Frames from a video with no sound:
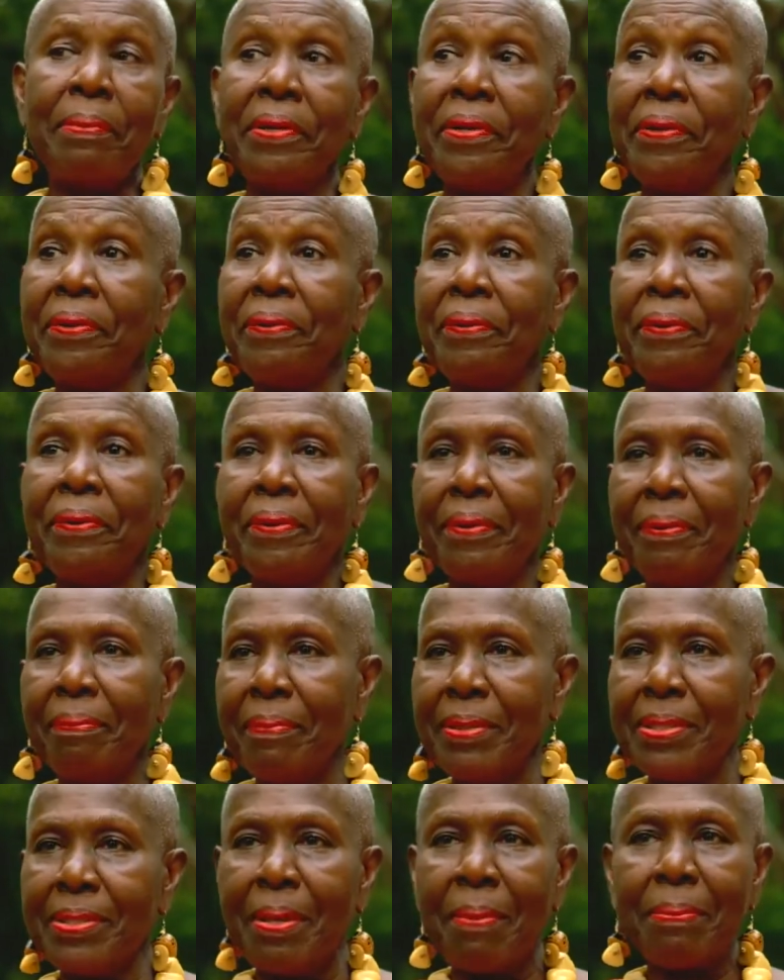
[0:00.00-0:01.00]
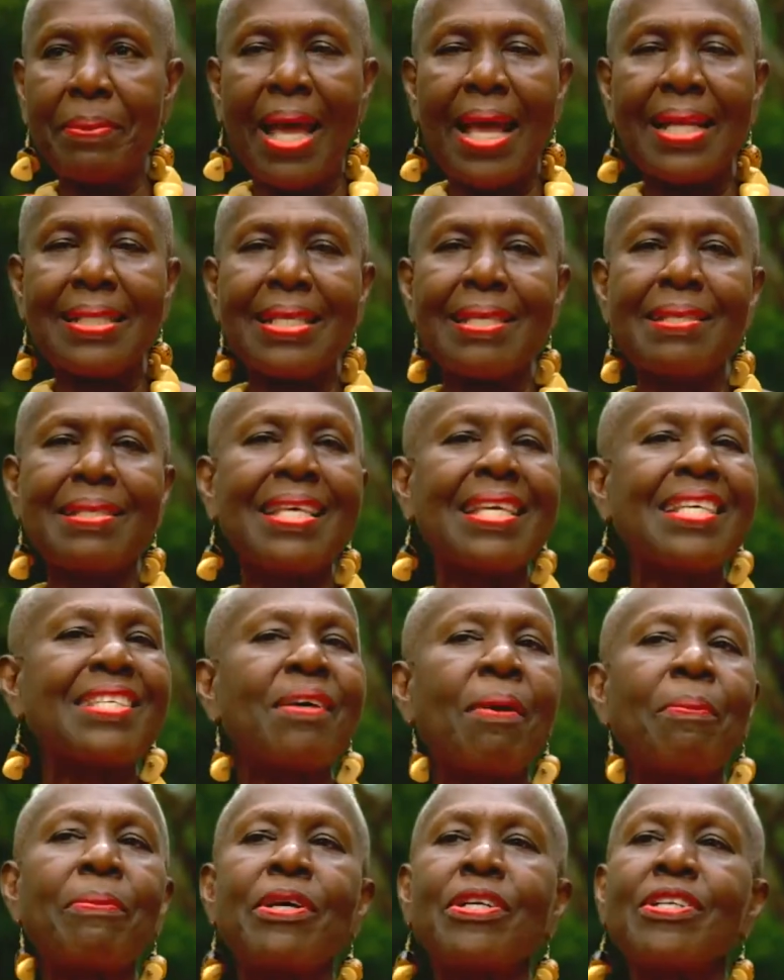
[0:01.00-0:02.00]
You don't know. Me something, I think
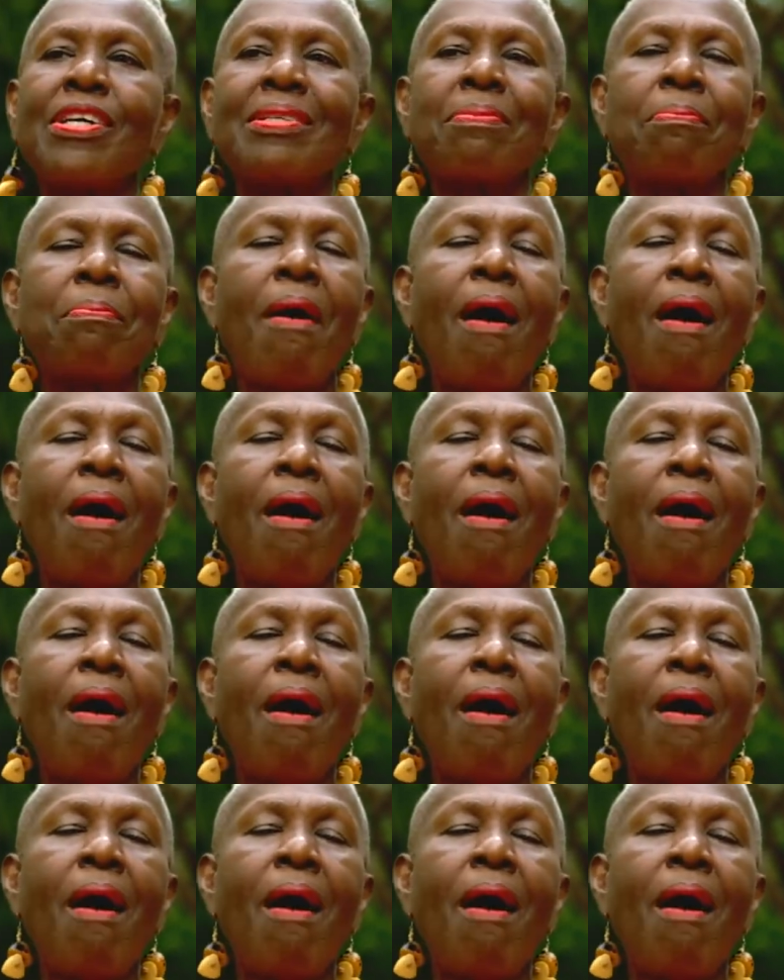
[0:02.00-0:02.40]
something you're just